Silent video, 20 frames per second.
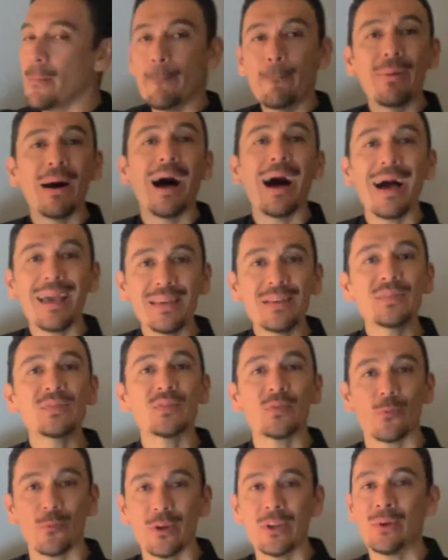Pi is
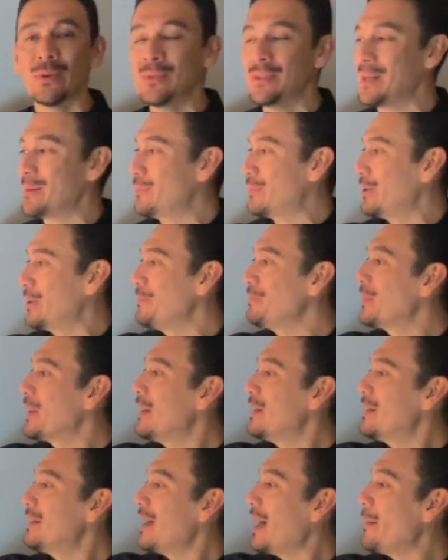a real number.
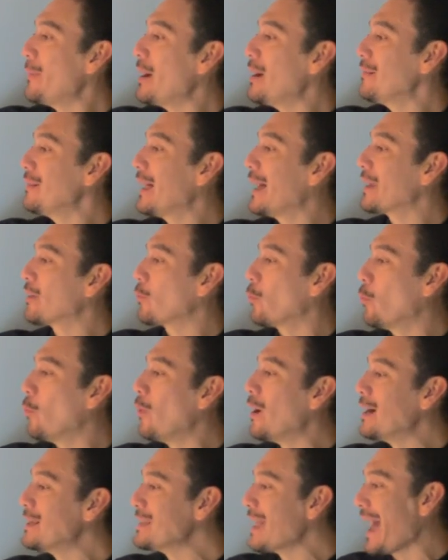How about like
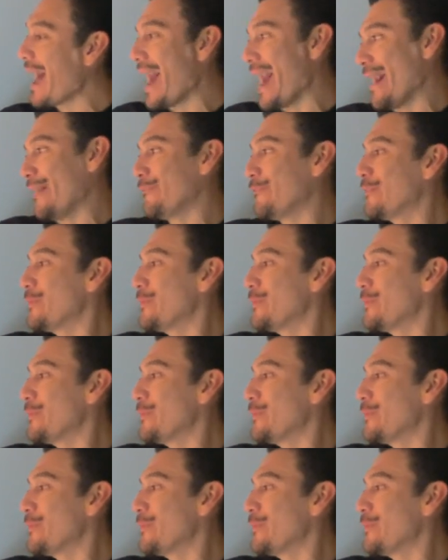1/2?